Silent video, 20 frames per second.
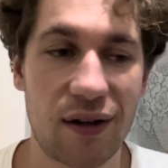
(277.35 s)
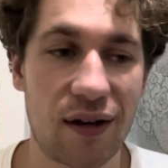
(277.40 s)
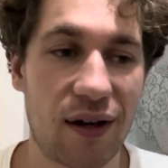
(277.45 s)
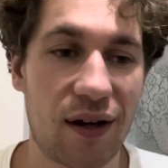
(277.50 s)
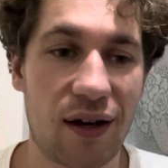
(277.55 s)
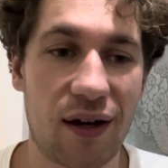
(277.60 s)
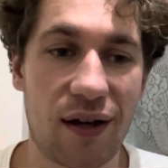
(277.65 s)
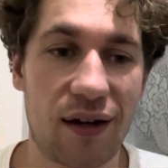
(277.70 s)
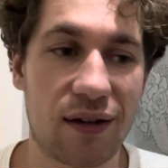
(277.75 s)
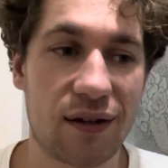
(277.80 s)

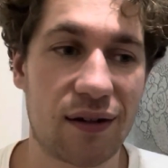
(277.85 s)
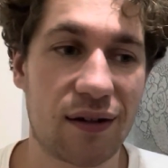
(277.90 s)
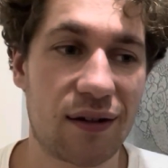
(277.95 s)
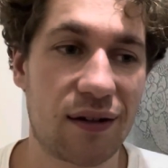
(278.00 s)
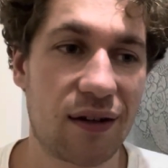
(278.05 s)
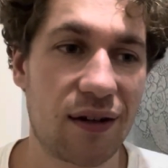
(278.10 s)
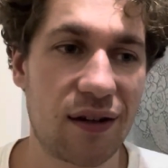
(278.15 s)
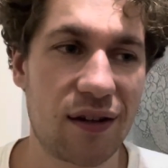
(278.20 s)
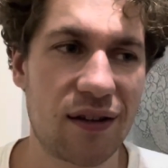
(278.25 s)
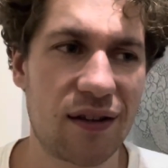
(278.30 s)
And
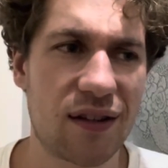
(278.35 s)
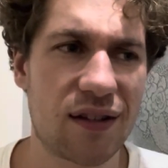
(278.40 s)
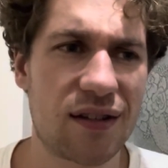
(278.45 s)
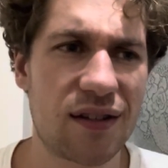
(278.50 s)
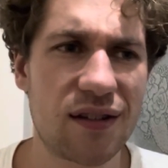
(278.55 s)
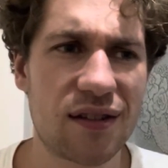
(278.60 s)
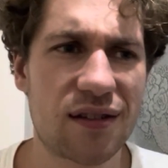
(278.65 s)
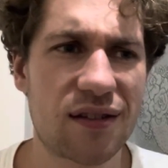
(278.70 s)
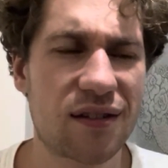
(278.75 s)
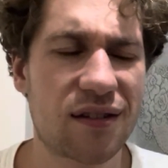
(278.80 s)
this
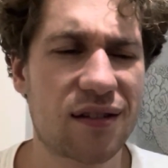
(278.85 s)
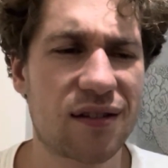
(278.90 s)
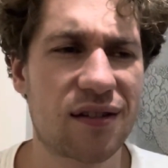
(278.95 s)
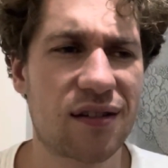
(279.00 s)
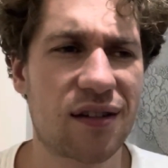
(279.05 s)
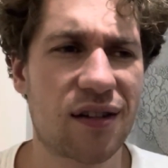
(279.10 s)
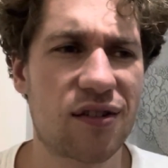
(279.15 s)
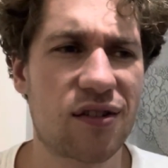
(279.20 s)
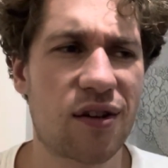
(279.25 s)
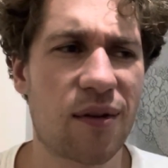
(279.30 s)
is
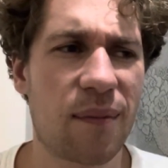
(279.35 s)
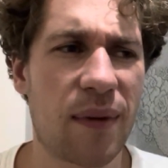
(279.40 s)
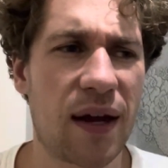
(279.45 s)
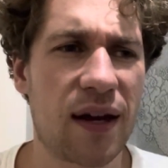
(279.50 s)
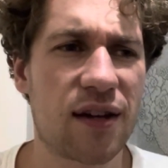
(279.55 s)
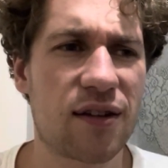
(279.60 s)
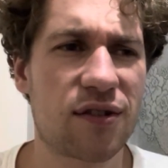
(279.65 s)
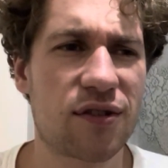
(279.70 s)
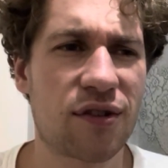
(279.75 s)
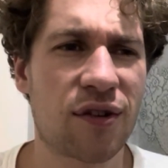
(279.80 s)
such a
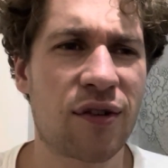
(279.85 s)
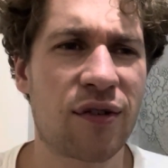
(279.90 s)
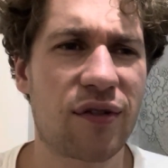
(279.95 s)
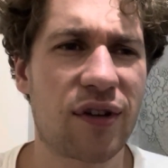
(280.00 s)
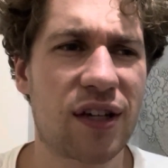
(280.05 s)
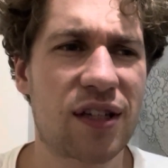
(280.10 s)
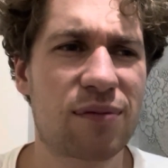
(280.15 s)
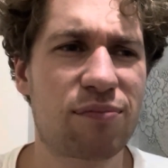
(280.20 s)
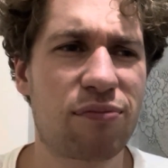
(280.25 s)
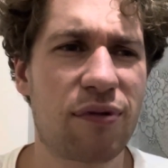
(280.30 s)
balance of
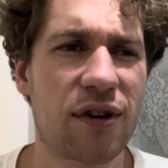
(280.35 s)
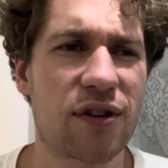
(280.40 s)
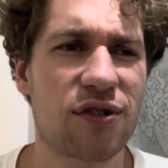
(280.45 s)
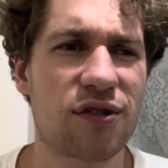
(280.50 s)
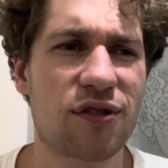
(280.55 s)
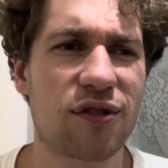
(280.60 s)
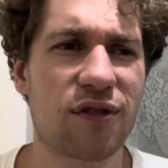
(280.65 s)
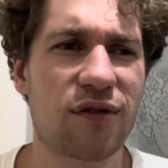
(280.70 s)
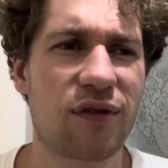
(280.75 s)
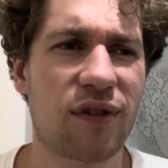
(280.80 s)

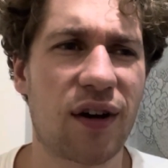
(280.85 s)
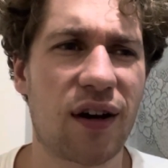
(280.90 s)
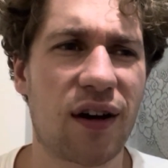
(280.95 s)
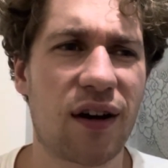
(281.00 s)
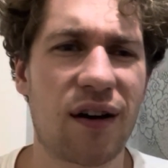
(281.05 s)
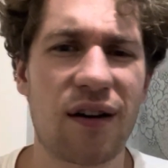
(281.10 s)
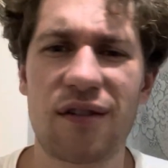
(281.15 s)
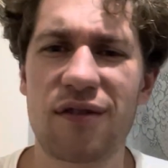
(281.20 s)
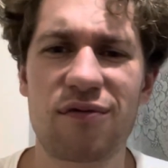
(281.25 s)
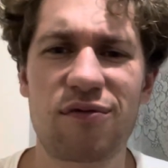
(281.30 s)
expression of
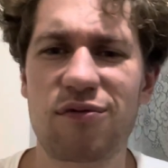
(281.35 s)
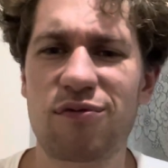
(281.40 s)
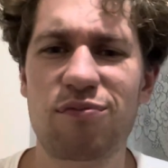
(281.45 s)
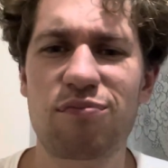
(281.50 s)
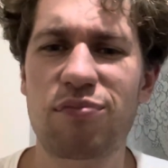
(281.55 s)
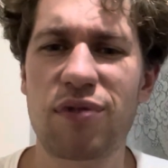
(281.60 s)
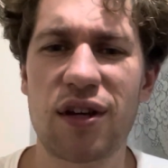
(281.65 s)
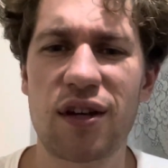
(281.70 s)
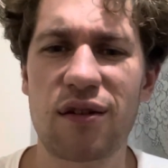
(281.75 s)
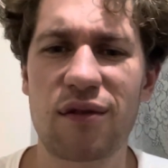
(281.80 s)

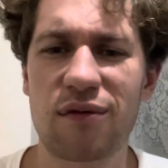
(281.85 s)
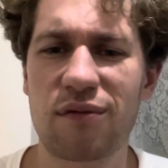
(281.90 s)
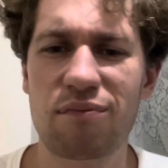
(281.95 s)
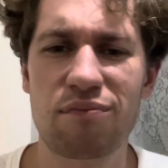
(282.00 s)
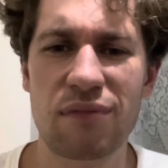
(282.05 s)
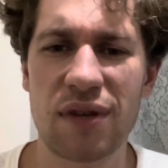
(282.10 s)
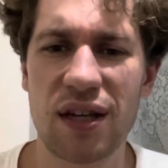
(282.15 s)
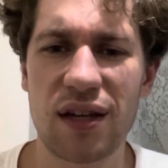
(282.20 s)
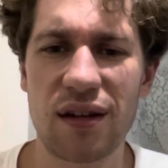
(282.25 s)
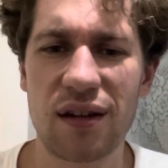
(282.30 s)
being
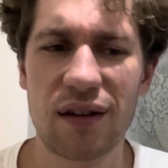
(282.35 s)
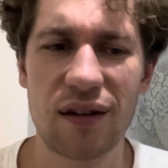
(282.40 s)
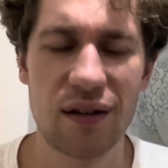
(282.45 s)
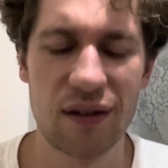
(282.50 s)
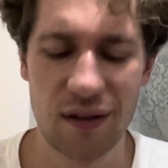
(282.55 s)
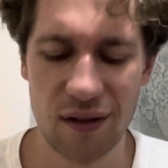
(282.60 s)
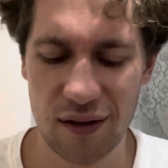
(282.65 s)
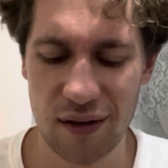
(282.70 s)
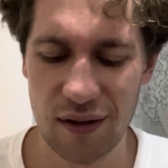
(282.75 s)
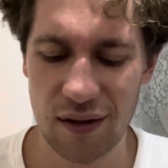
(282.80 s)
me
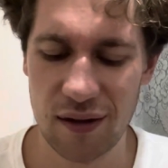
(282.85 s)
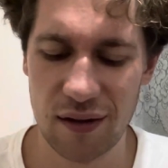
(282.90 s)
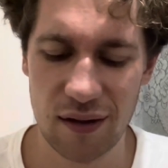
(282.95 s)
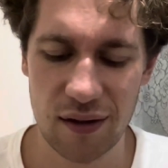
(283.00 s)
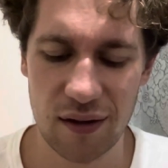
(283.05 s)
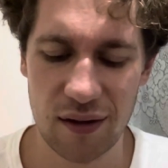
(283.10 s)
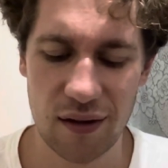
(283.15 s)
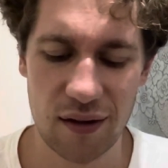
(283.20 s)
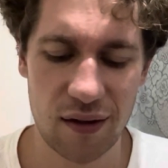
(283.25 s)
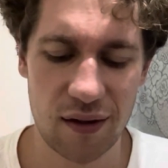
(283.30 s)

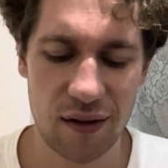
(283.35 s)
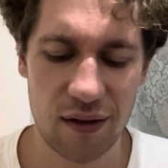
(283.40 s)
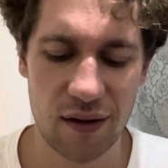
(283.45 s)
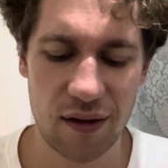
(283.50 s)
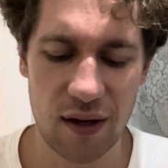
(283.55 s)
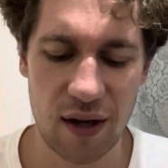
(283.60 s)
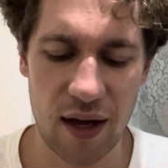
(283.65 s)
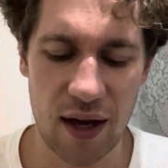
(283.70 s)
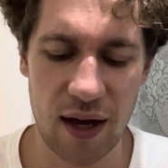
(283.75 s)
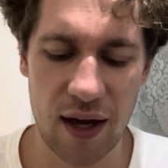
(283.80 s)

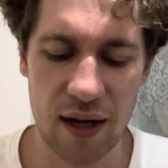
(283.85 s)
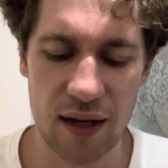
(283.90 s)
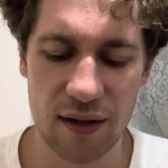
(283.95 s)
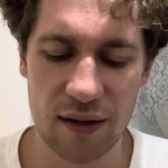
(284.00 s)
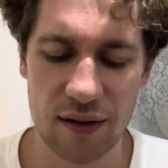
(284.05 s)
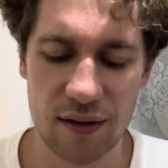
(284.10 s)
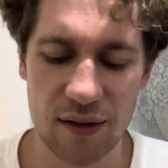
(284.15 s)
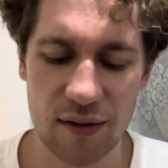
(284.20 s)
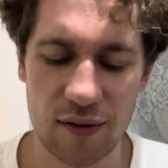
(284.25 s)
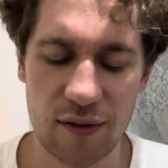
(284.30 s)

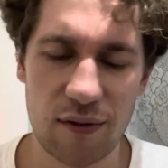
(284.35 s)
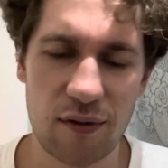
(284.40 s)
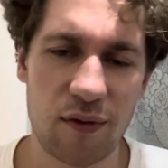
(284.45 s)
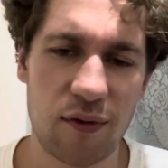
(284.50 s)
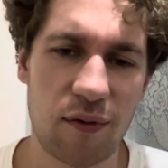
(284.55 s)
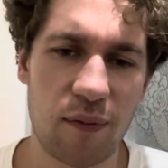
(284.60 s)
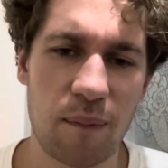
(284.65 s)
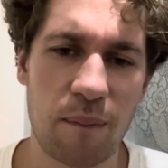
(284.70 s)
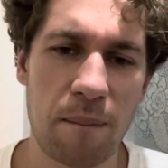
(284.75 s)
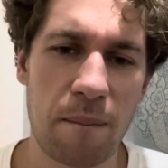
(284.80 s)
and
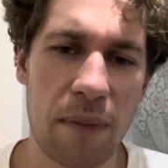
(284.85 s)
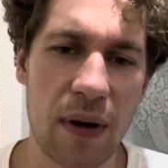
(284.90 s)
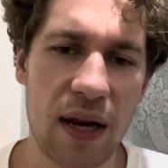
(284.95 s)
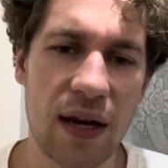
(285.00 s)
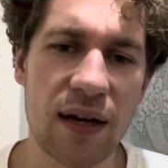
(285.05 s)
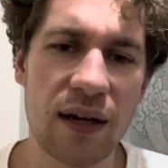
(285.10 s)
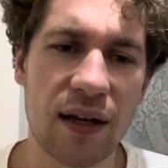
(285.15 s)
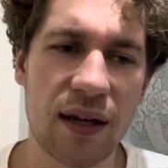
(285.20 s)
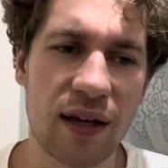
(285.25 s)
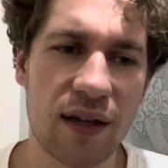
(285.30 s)

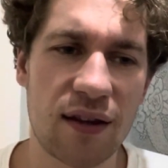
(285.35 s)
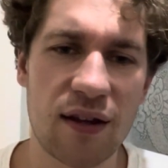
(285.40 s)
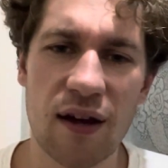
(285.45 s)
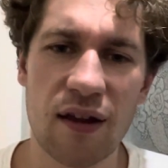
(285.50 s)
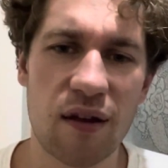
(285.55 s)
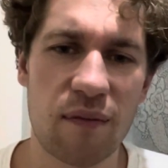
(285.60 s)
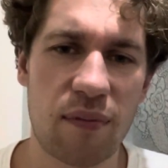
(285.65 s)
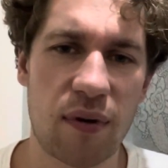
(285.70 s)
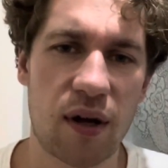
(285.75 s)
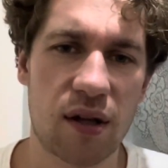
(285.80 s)
blending the other
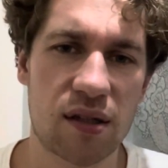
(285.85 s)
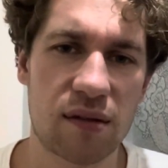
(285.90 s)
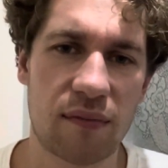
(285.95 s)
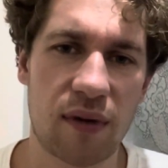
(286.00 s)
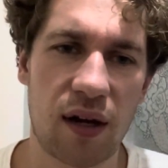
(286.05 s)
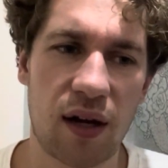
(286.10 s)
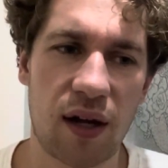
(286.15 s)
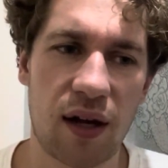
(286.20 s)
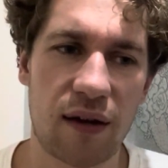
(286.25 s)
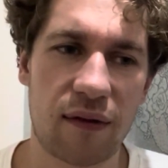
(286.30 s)
parts of my
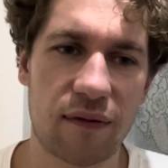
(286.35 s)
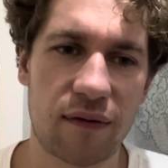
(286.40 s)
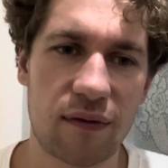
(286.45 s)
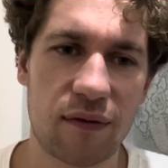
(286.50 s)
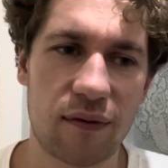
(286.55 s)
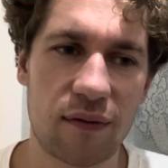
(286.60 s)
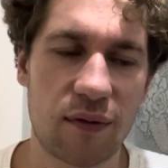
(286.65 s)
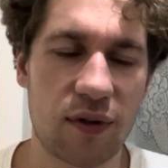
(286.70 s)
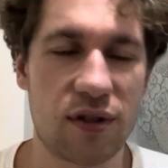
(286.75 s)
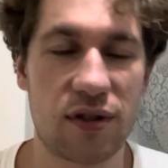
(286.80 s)
life,
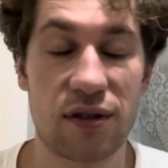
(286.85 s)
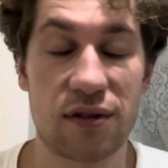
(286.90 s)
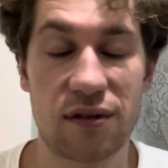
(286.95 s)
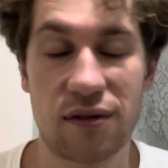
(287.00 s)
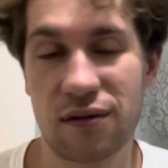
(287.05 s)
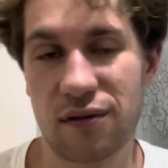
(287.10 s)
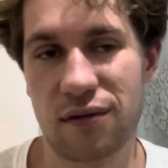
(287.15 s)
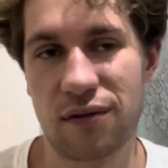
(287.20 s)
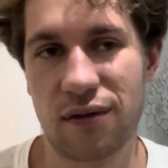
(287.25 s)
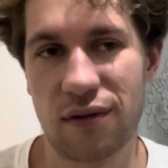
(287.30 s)
which is
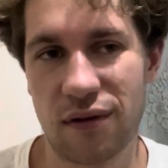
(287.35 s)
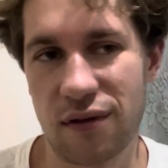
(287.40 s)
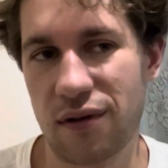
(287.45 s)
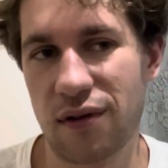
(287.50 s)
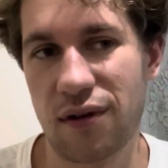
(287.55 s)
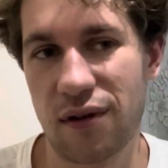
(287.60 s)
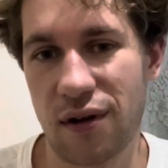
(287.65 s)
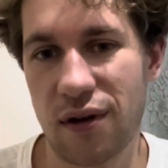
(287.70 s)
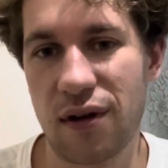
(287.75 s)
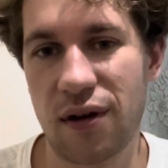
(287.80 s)

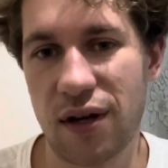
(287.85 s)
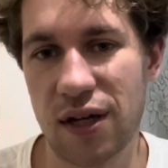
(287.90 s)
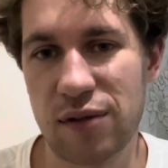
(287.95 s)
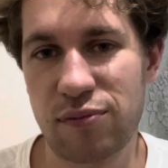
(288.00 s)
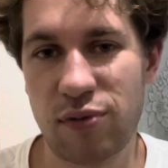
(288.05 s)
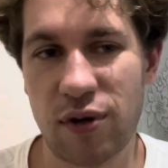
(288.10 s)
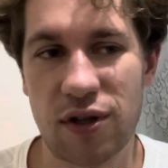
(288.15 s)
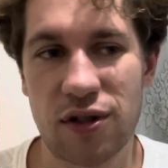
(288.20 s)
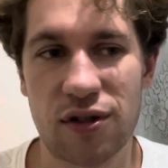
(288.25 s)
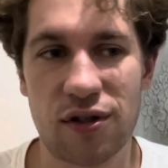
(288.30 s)
an
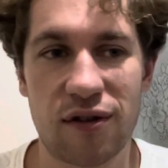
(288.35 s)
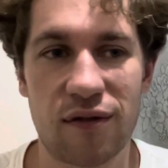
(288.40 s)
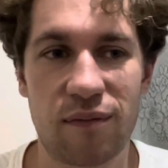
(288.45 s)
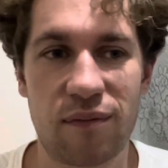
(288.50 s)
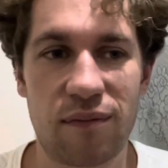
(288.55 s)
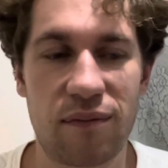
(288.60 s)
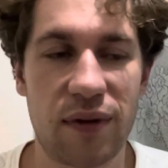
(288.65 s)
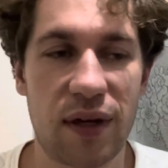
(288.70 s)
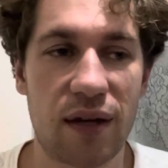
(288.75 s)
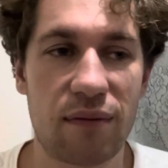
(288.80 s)
expression of
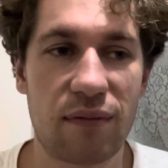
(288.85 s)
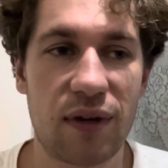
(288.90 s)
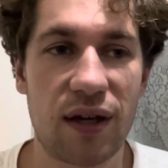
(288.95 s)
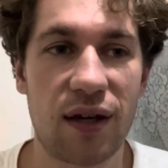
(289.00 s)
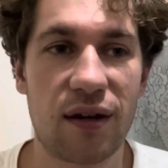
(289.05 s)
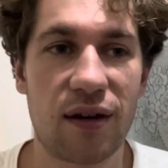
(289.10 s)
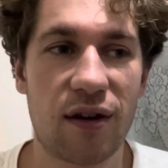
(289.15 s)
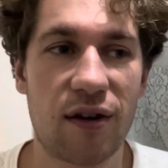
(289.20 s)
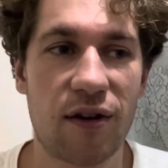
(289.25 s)
being me.